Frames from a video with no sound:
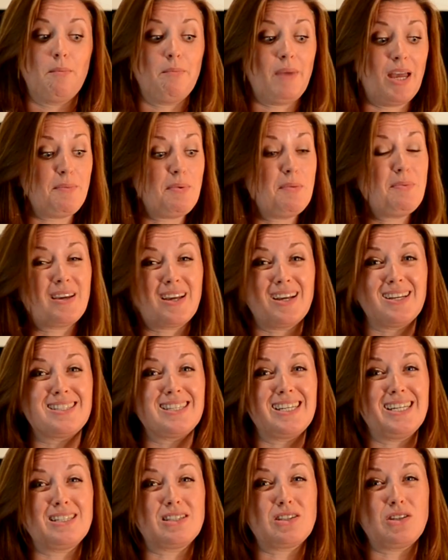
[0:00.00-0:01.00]
Maybe
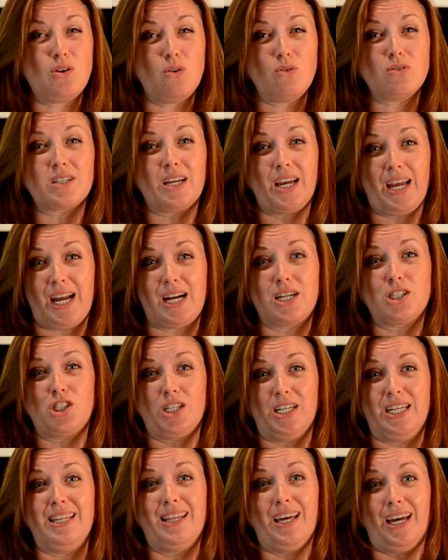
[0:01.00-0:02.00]
because it's not
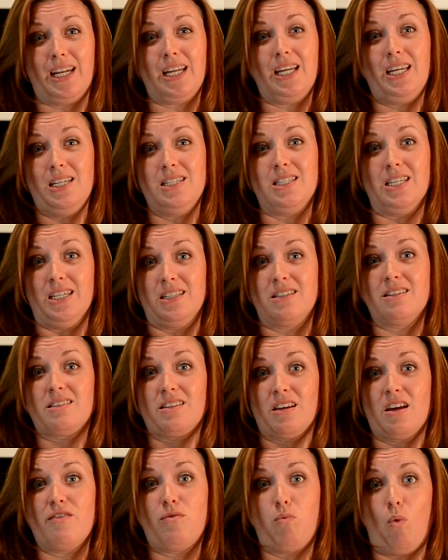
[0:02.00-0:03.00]
actually that easy to
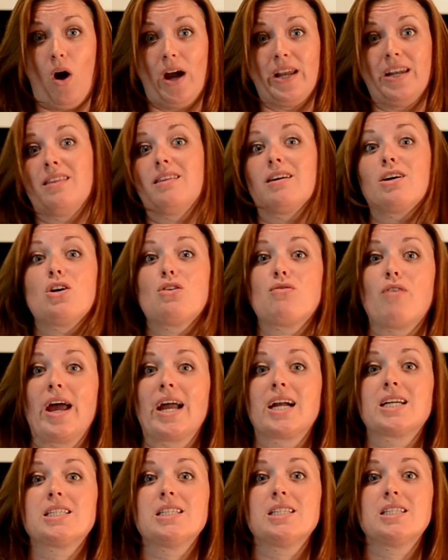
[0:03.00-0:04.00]
serve wine at the
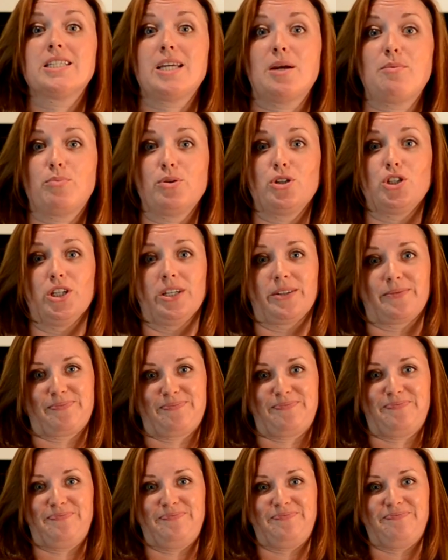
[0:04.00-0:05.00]
correct
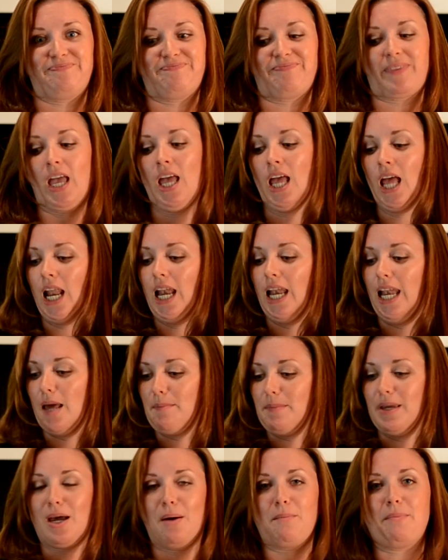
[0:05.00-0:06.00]
temperature.
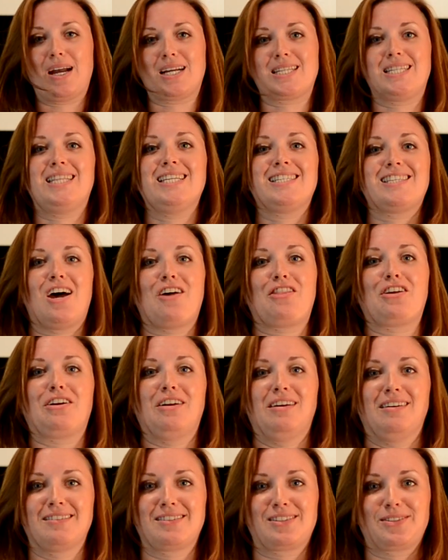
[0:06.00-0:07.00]
Let me come back to this
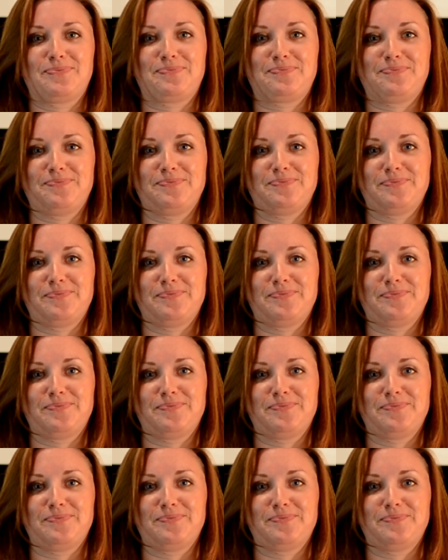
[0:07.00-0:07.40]
other glass.